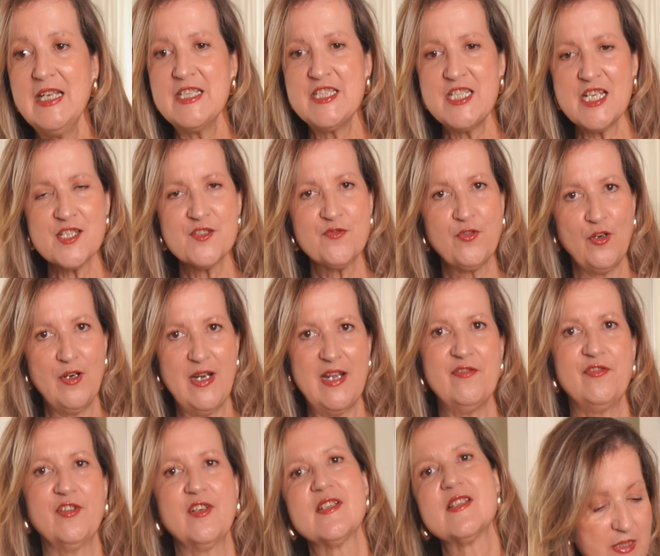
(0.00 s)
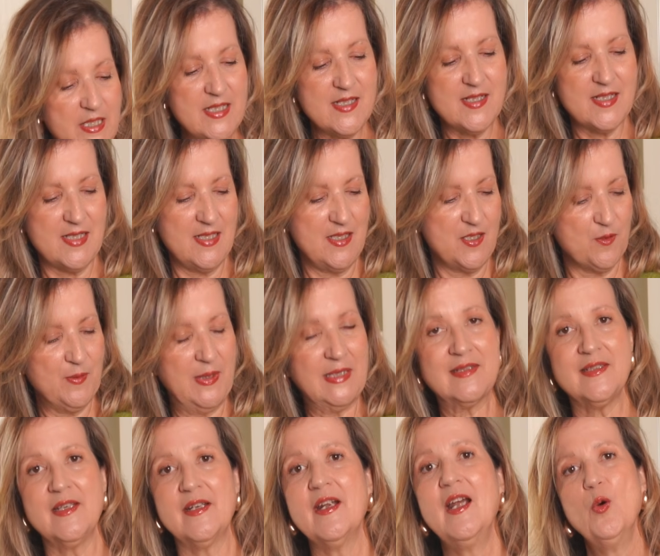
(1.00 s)
Just for reference, this
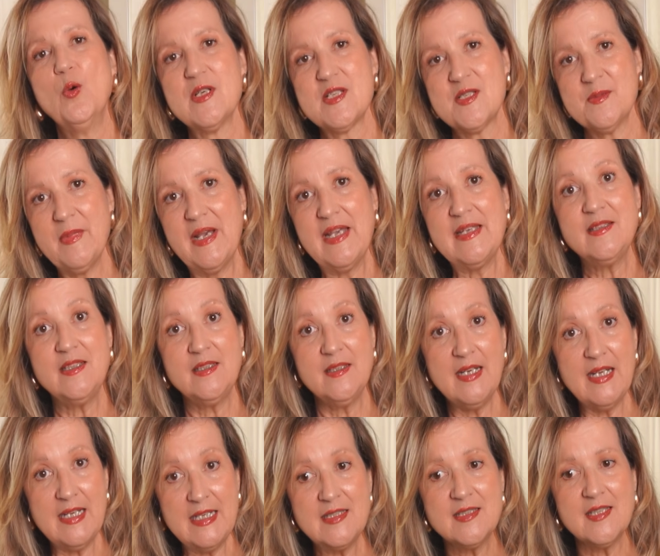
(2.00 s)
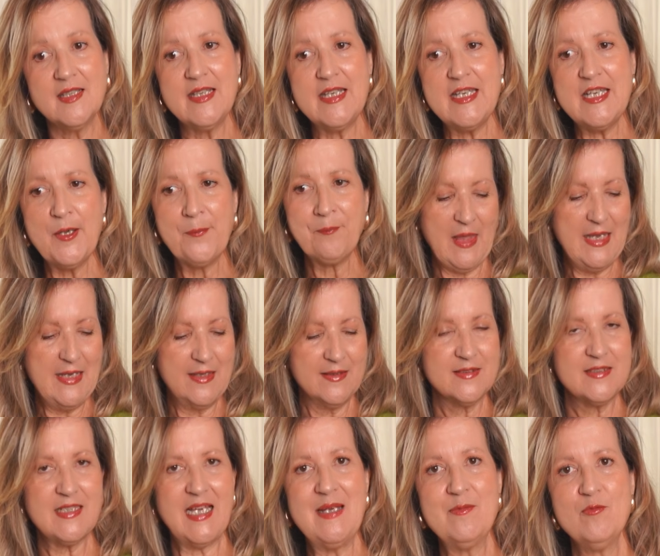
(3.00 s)
sweater was made in Italy
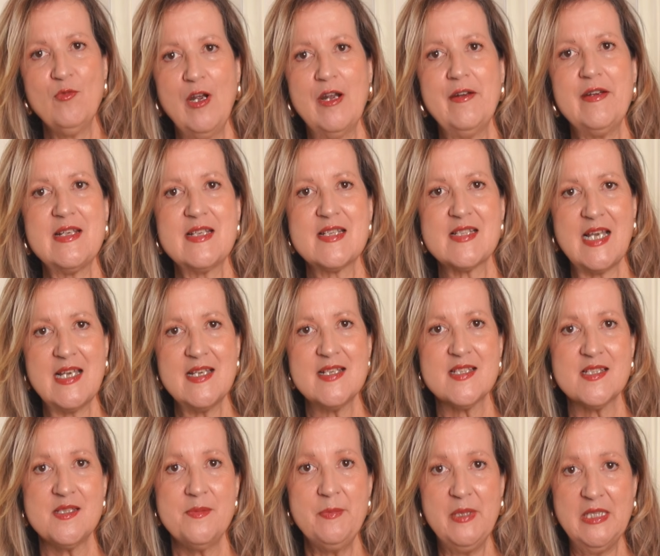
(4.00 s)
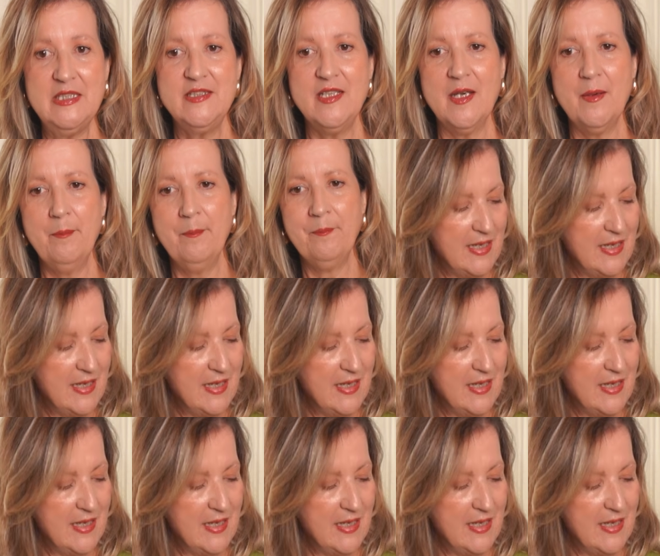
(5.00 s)
and I'm wearing size medium.